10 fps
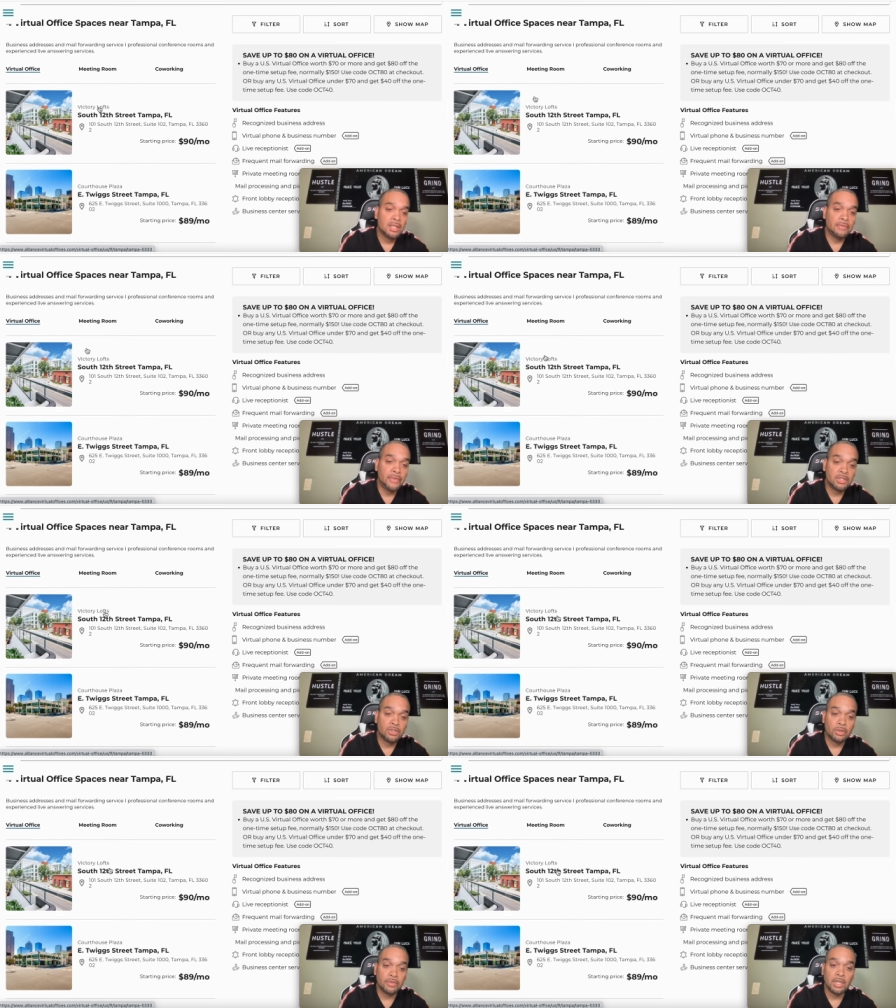the
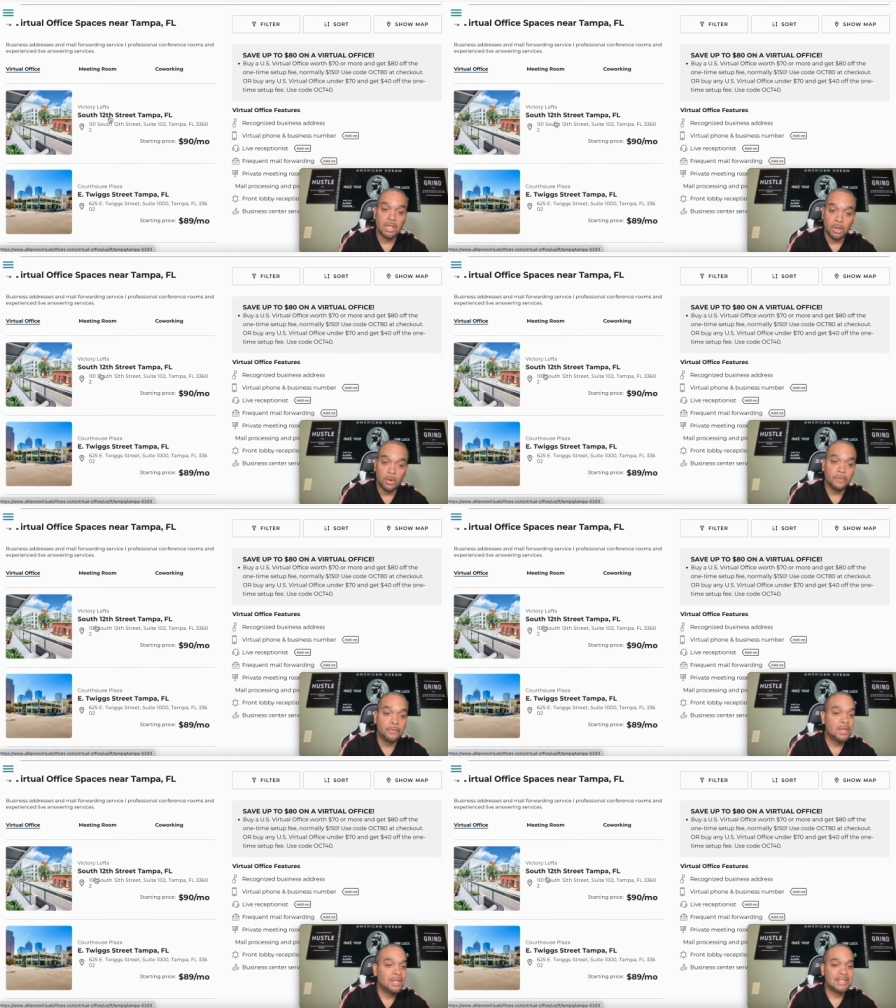Victoria
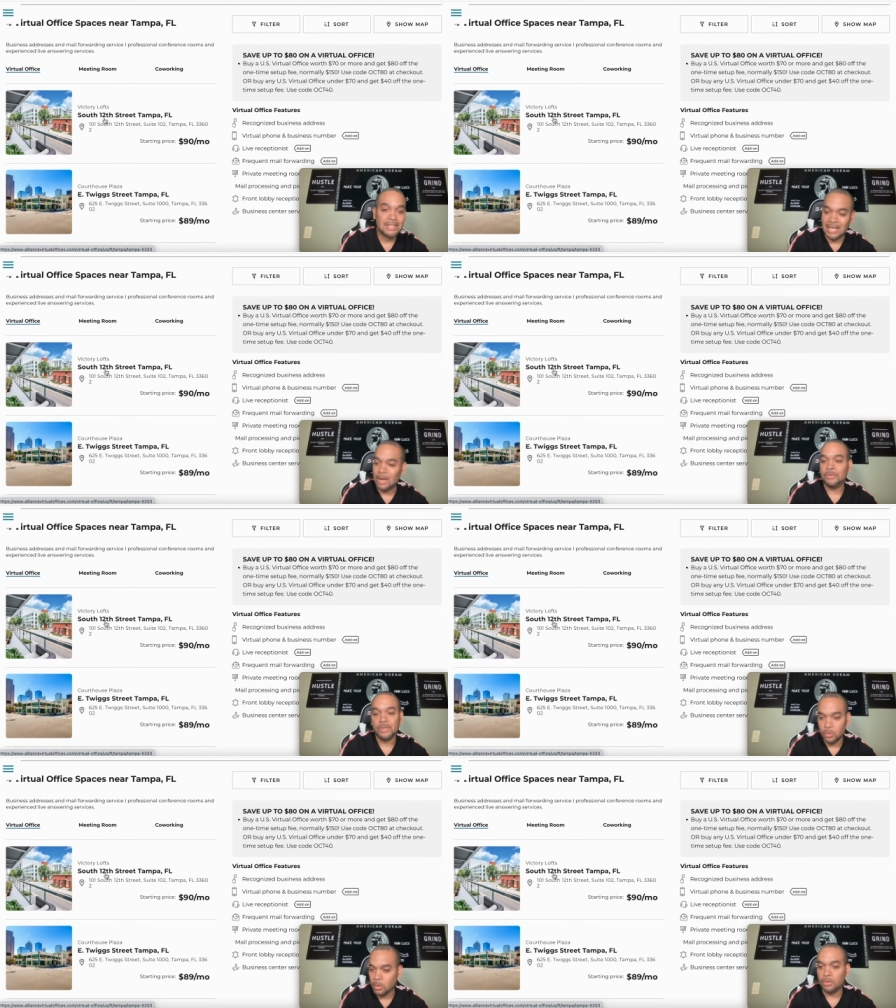Loaf
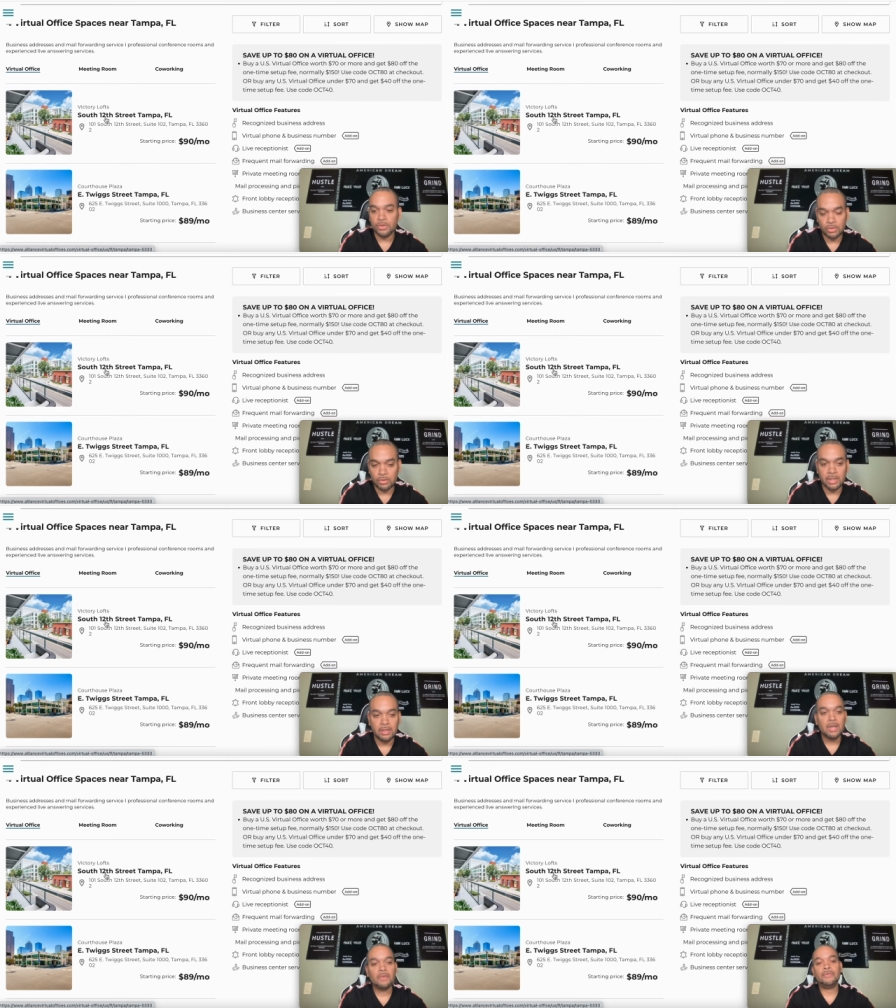South 12th
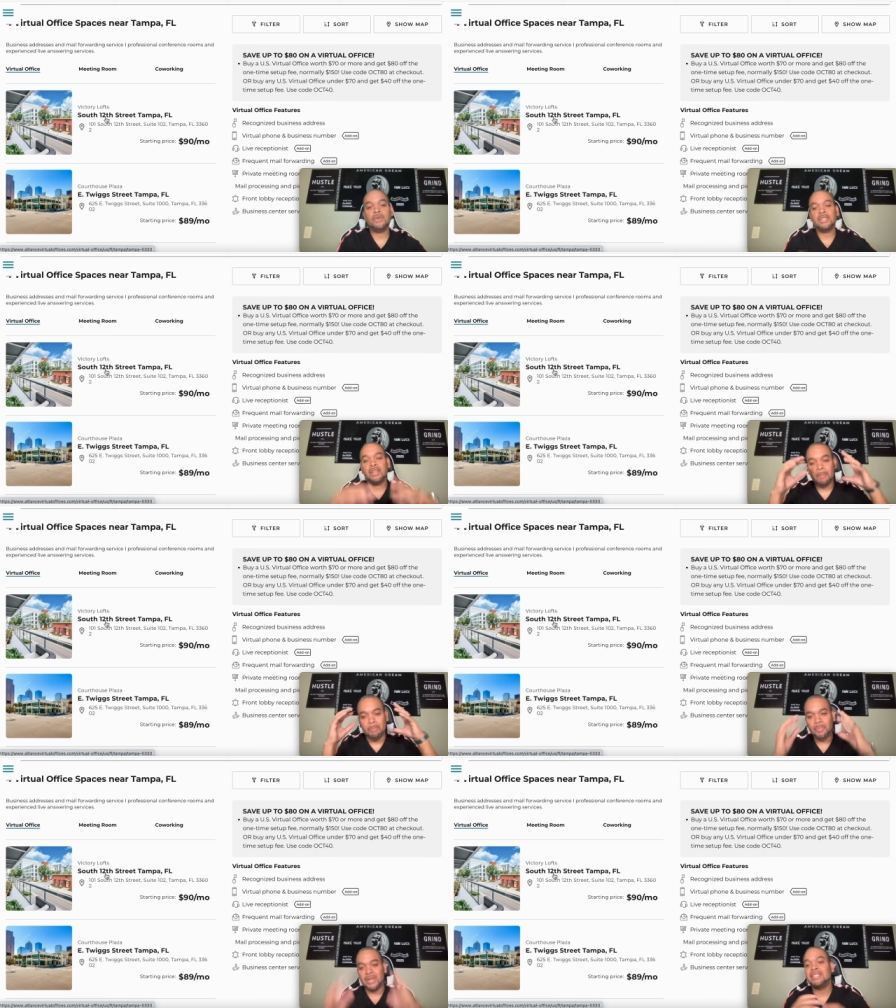Street for your
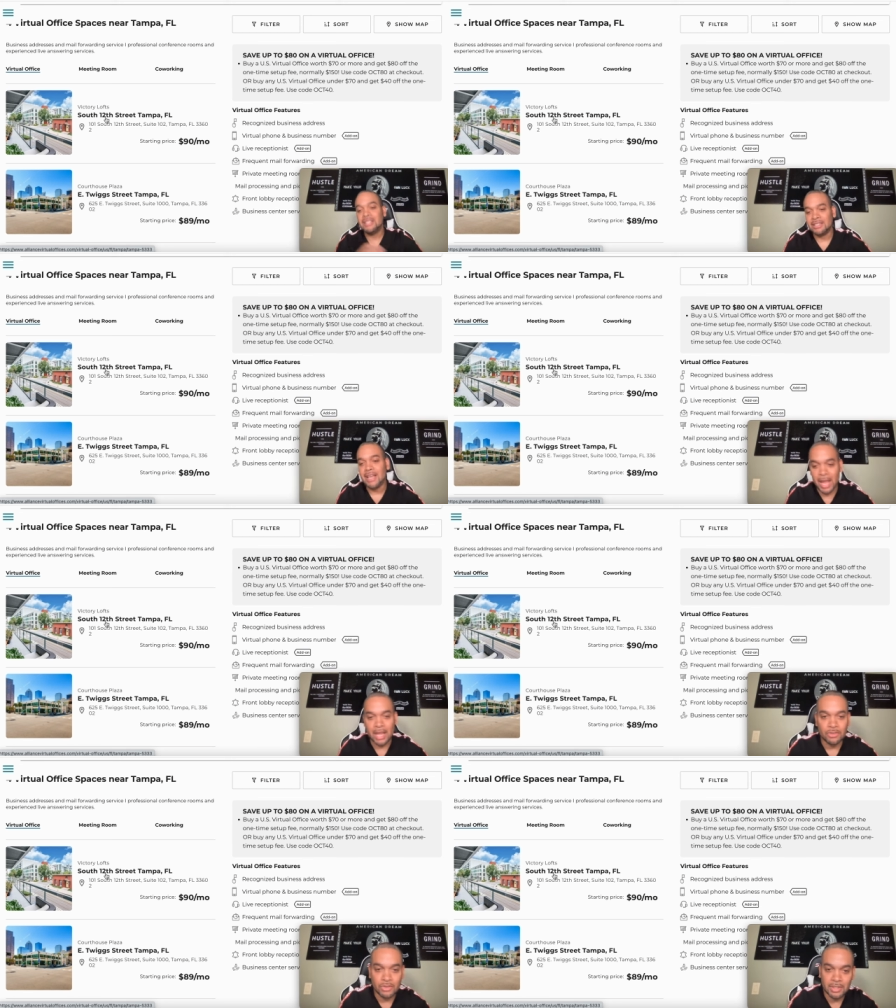business
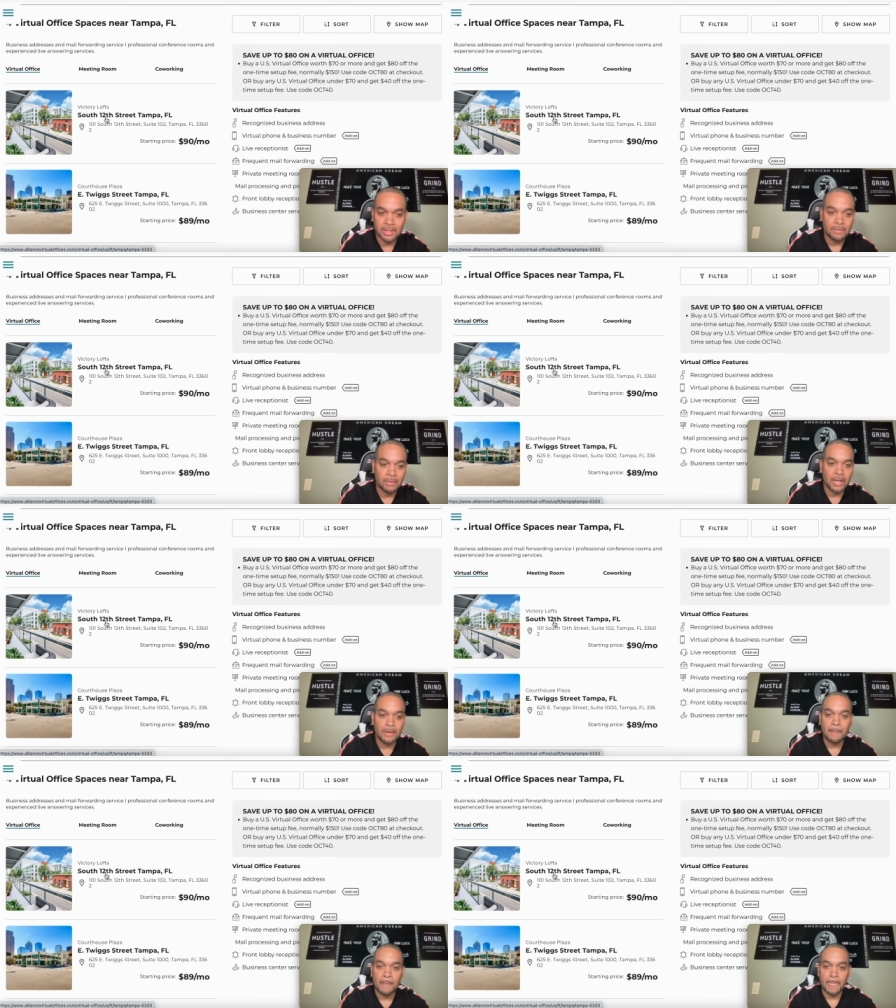address,
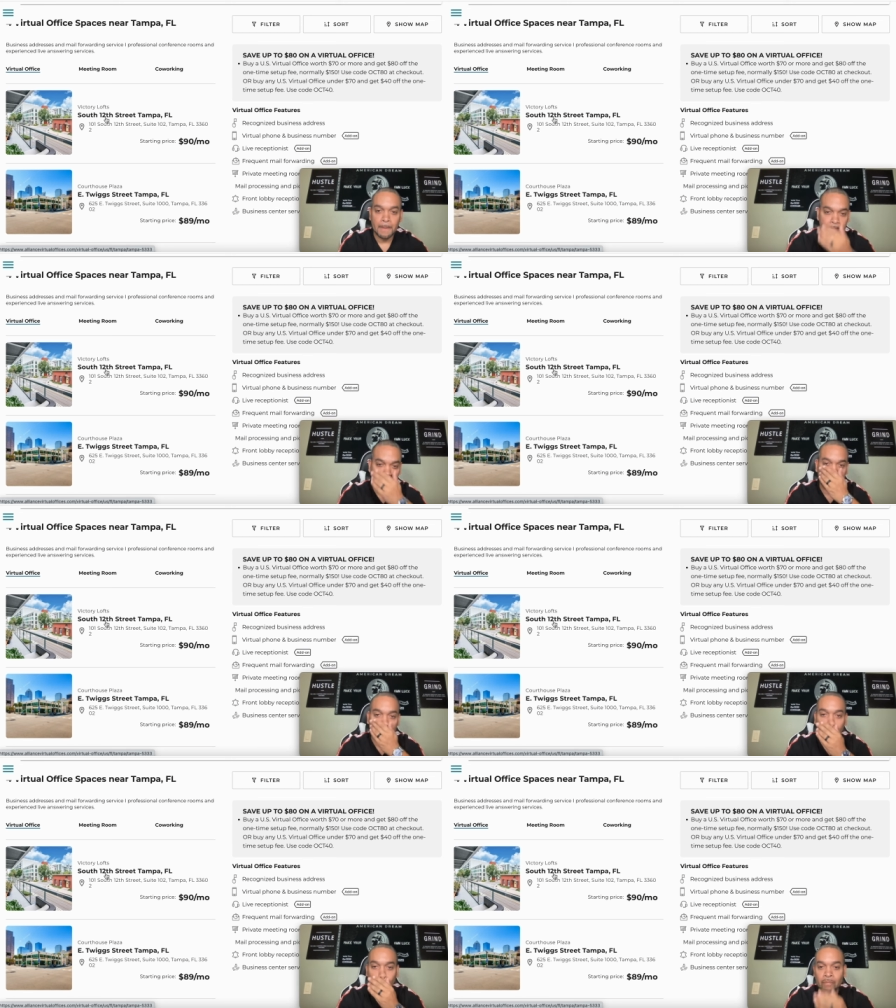right?
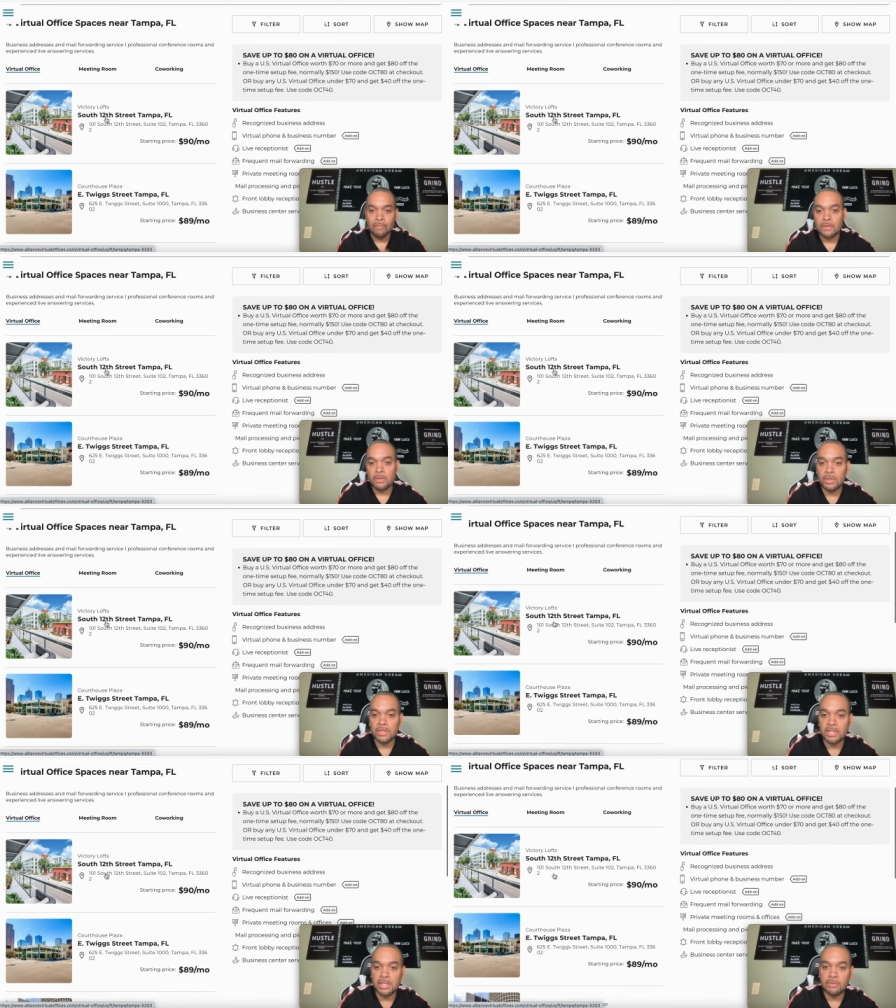You can
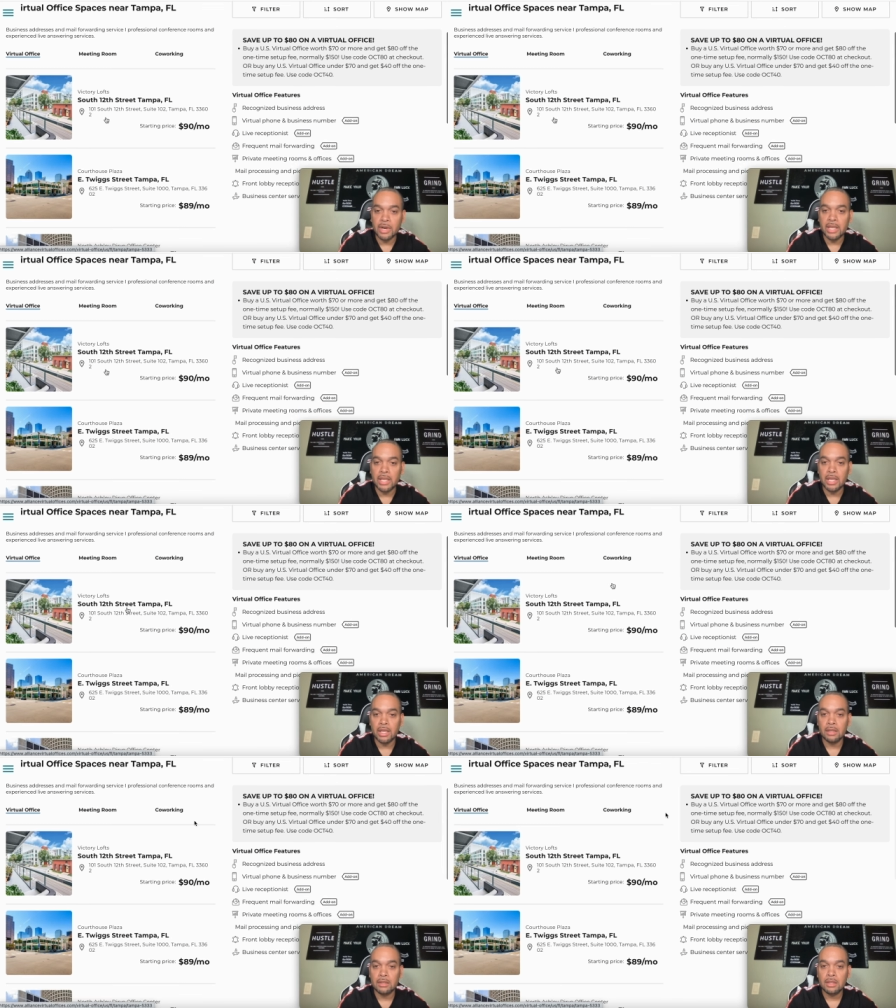see right here